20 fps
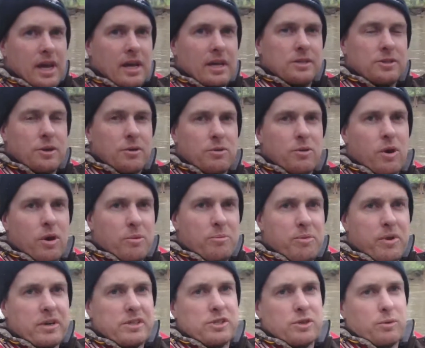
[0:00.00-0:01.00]
So I'm quite
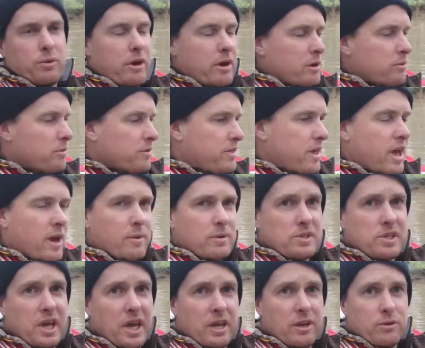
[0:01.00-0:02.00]
impressed already with how
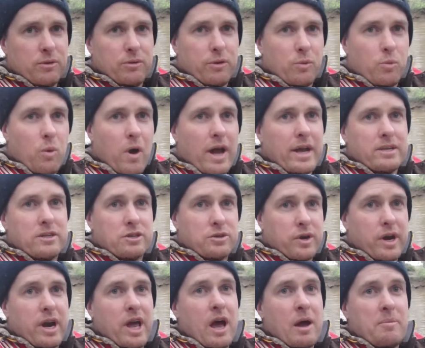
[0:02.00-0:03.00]
it's handled the weight
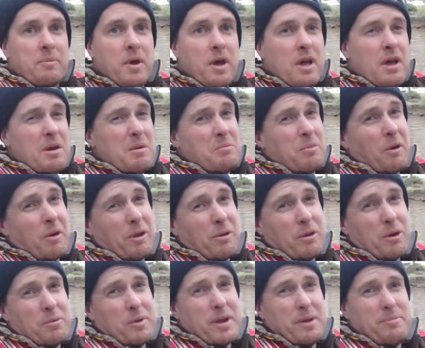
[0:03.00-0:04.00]
straight up. Probably
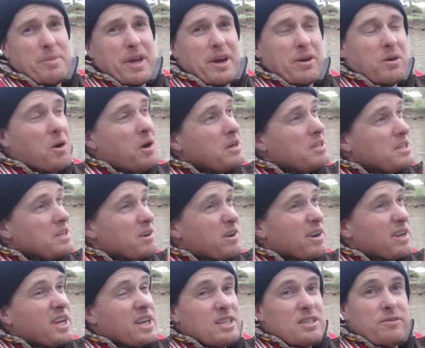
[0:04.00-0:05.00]
would have been a better idea,
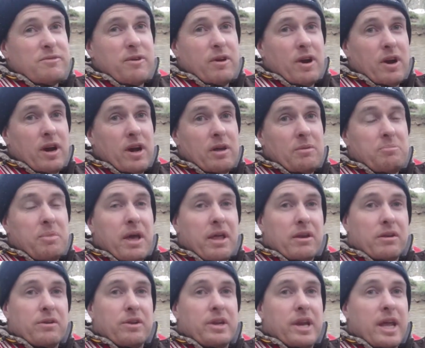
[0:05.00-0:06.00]
I guess, if I
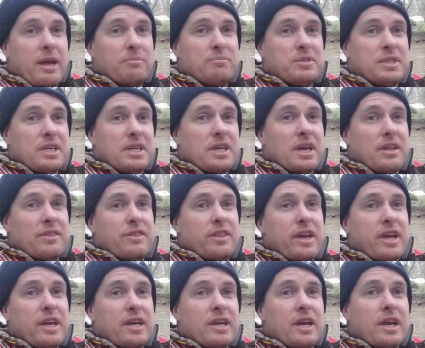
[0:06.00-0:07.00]
paddled it empty and
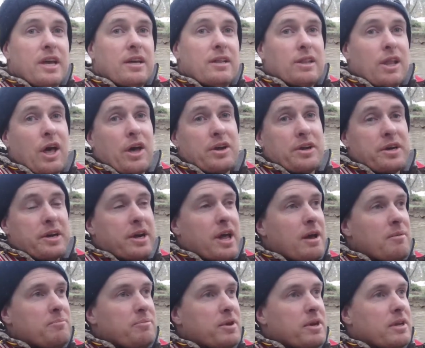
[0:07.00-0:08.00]
then loaded it
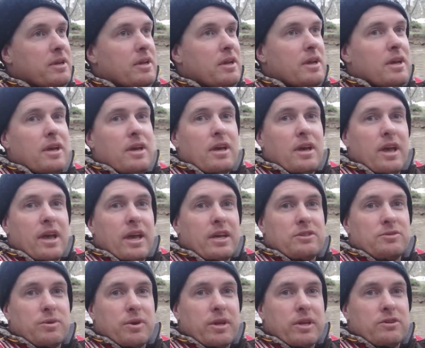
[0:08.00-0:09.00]
up, but
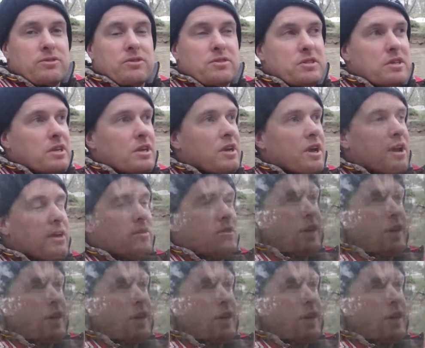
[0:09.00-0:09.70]
it's really interesting to know